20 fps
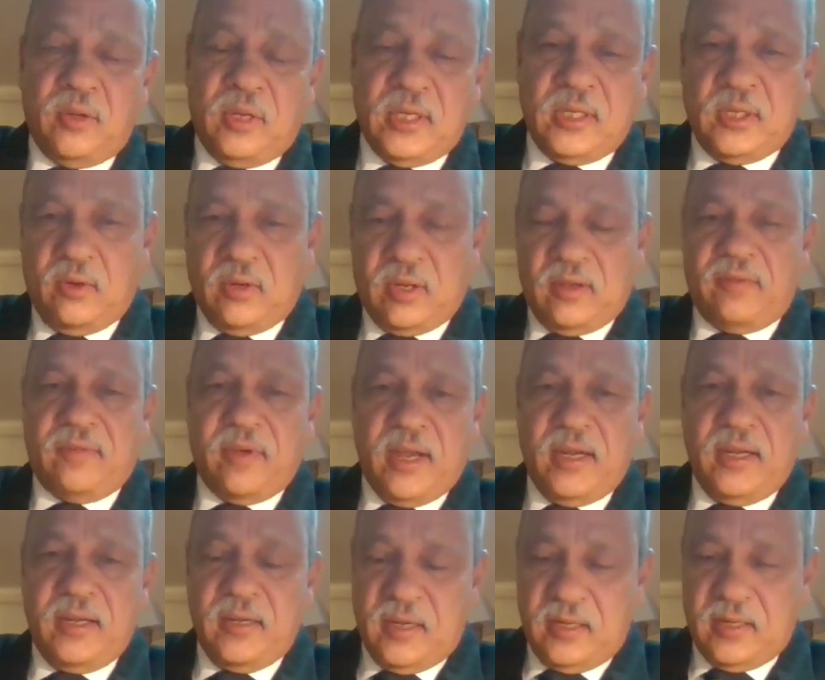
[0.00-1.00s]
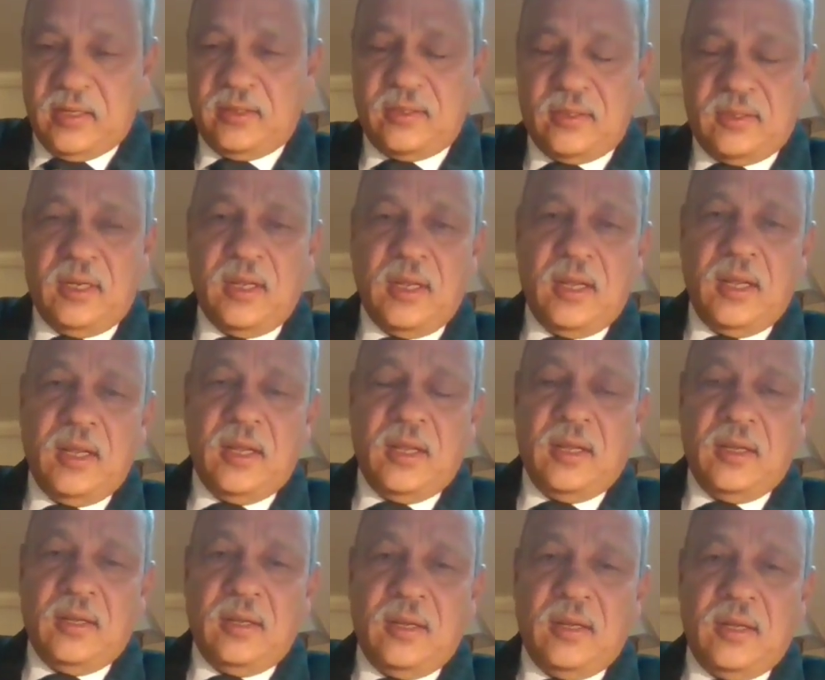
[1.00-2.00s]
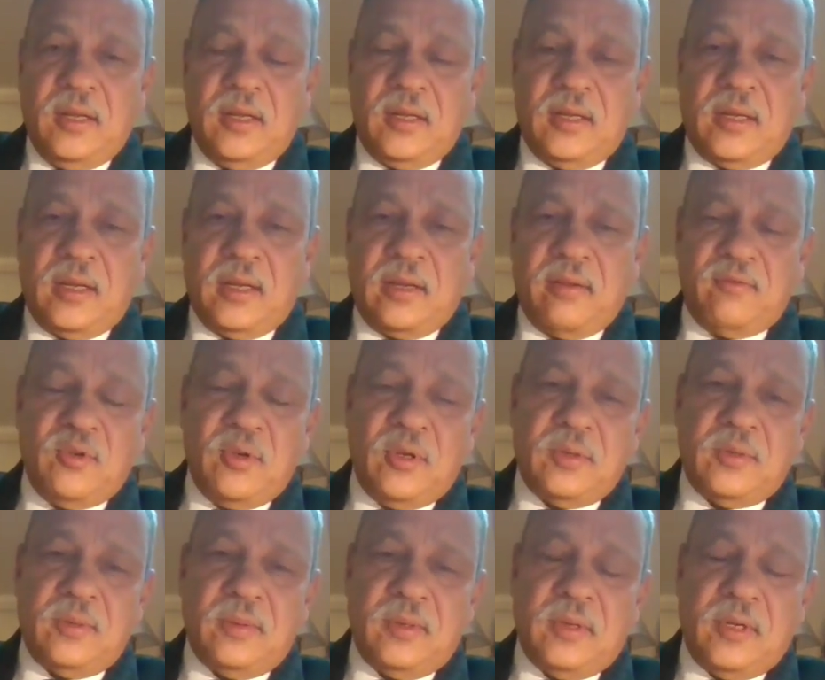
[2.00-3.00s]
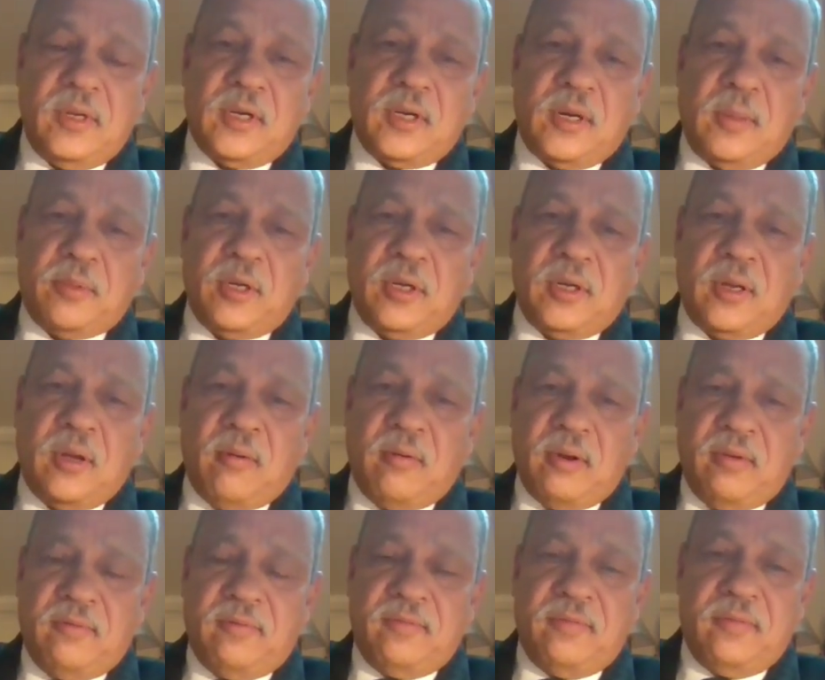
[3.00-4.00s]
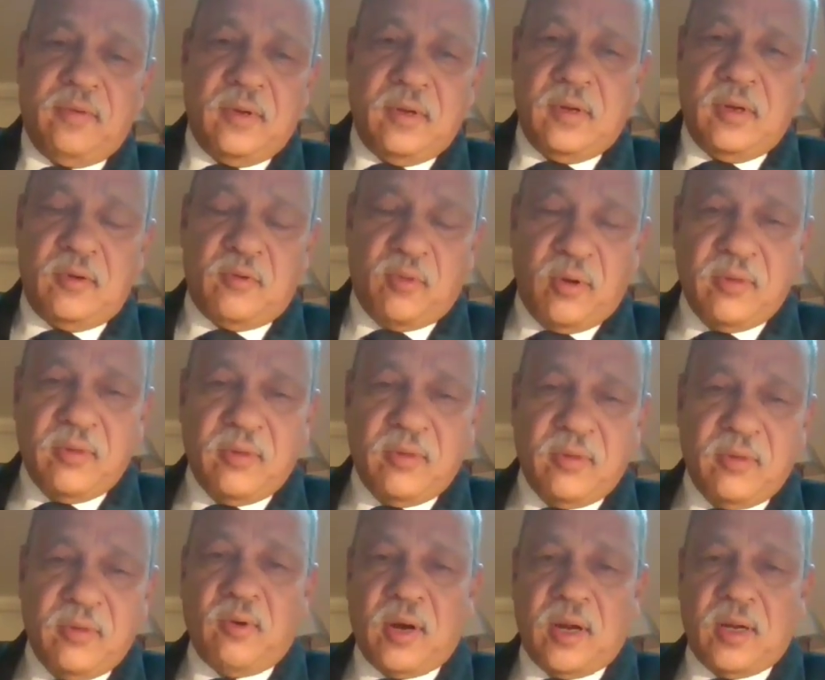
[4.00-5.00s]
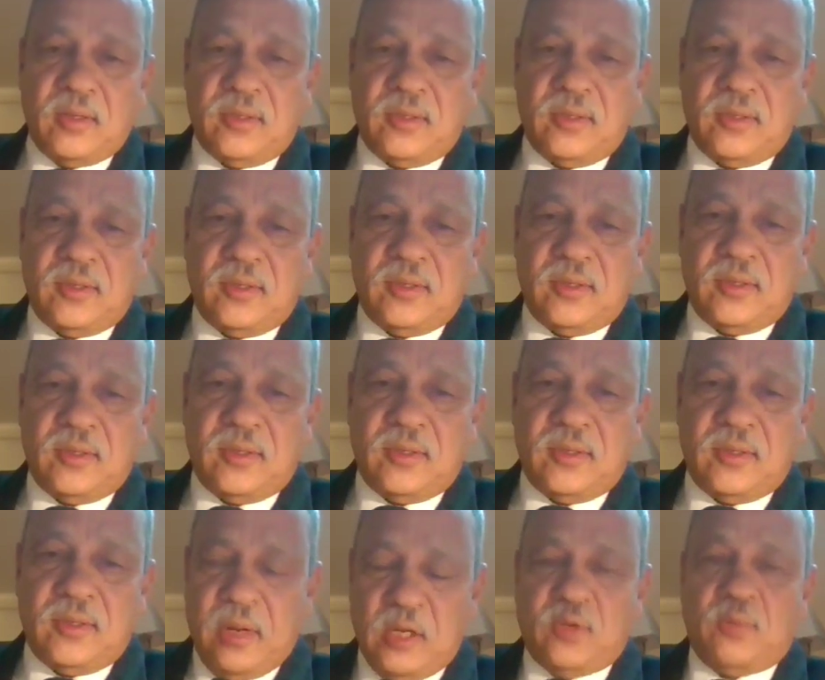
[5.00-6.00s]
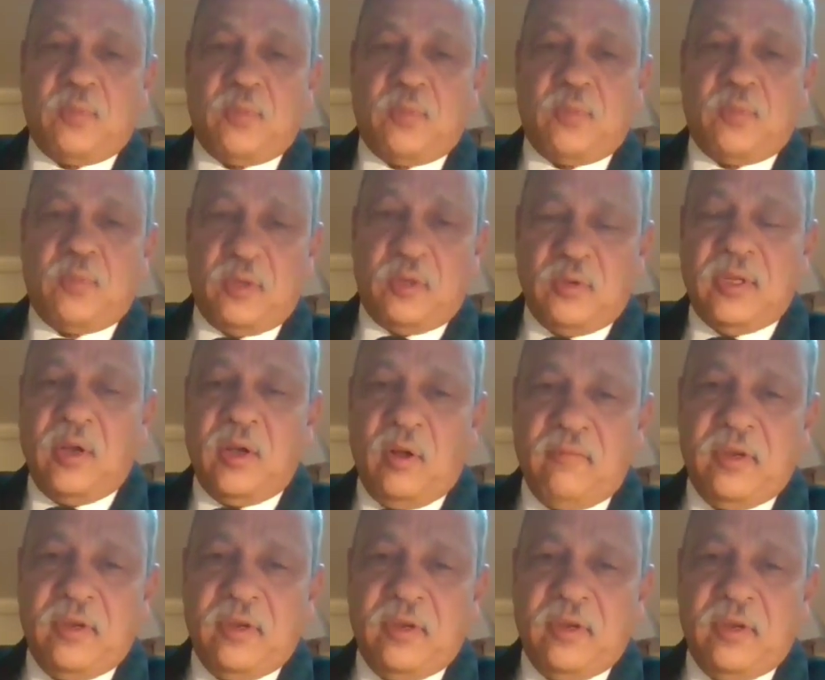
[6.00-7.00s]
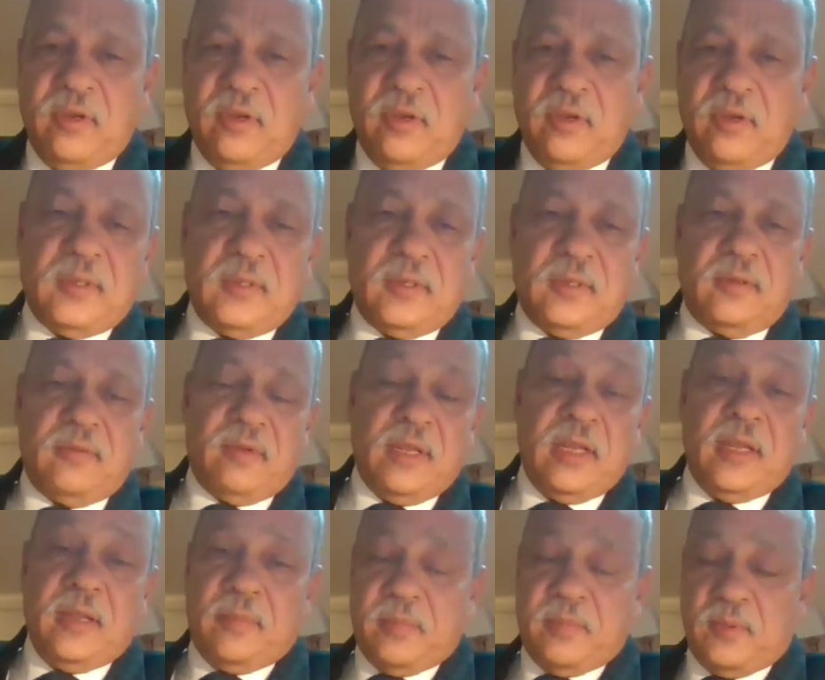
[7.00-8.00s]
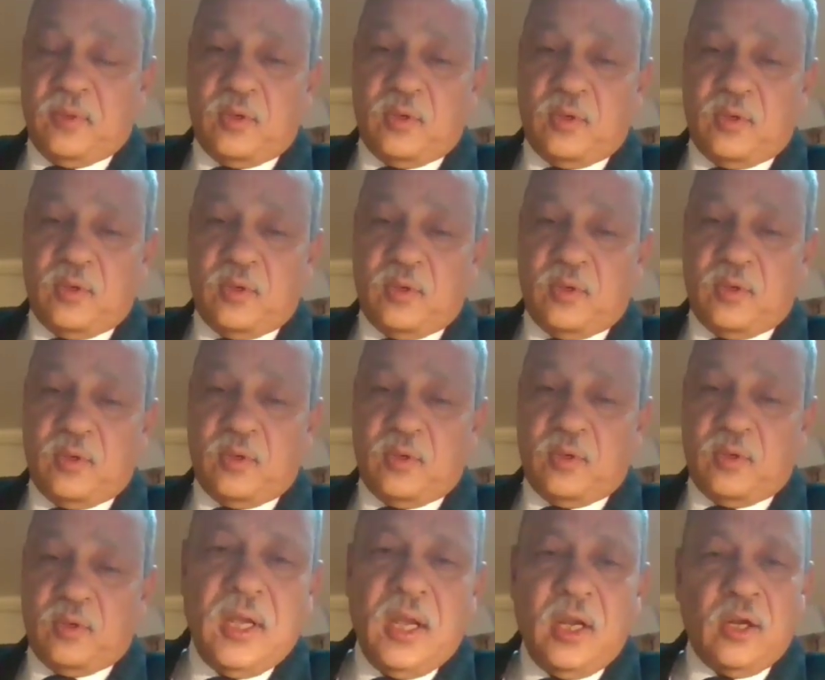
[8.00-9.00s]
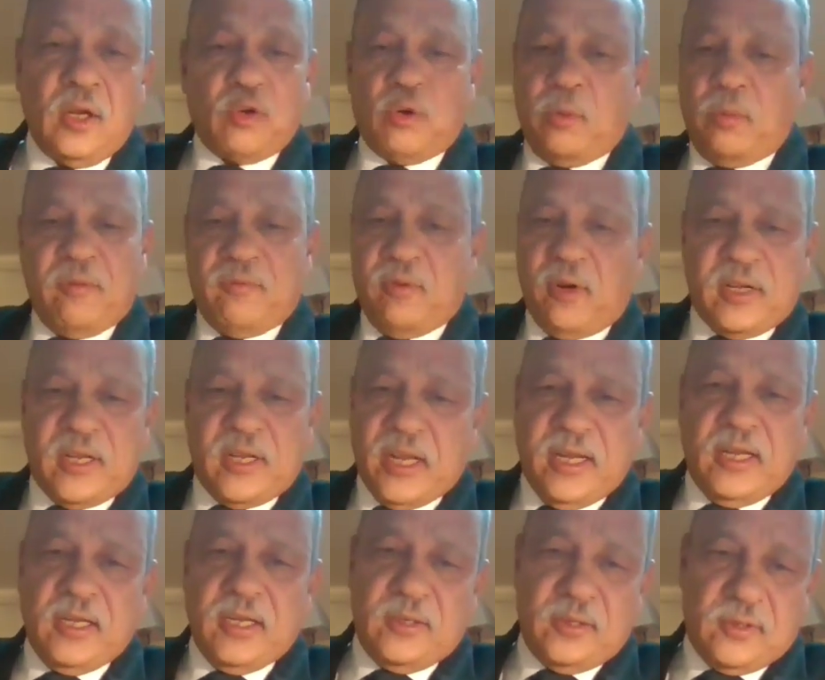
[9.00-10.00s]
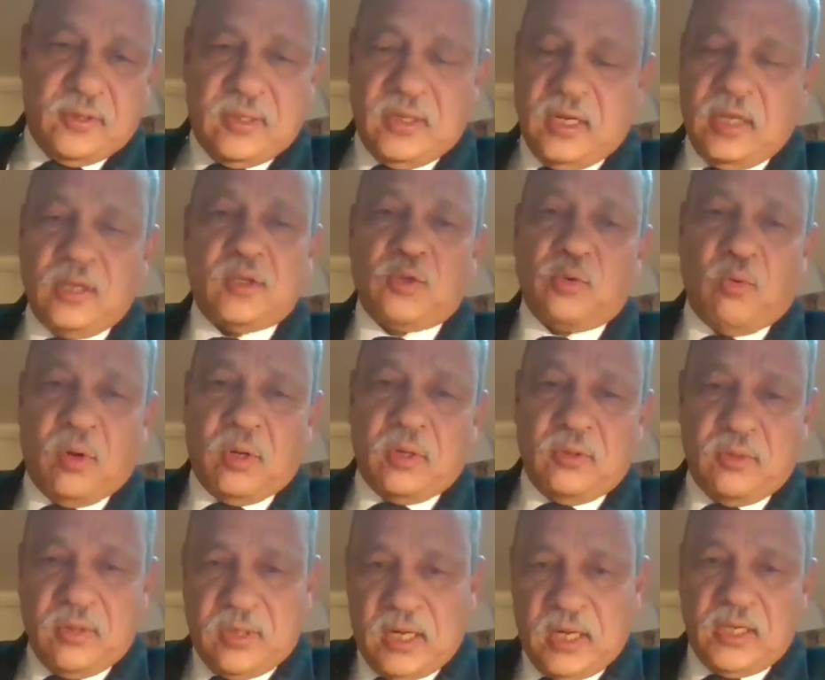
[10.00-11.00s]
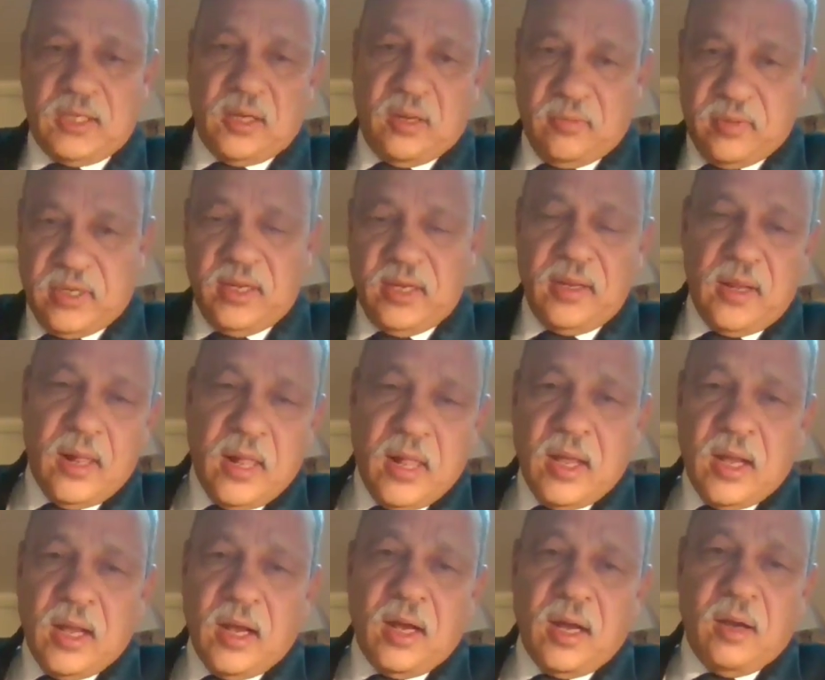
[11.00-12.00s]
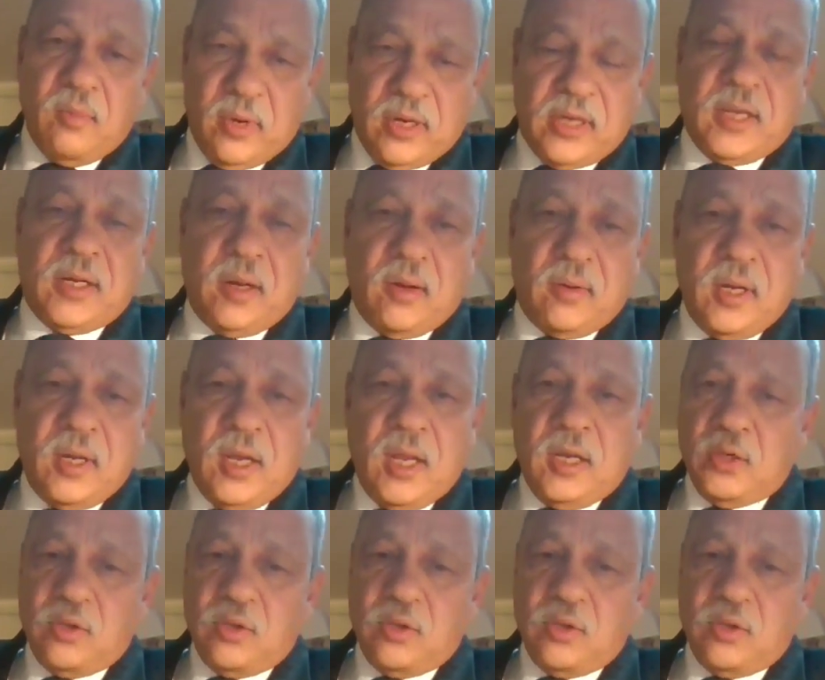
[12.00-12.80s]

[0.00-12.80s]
So you say, okay, fine, it is, it gives you an encryption cover of 24 hours. It will be much more. So they're always on a very stringent on this. It could be for 10 years and so on. So that is how they work it out.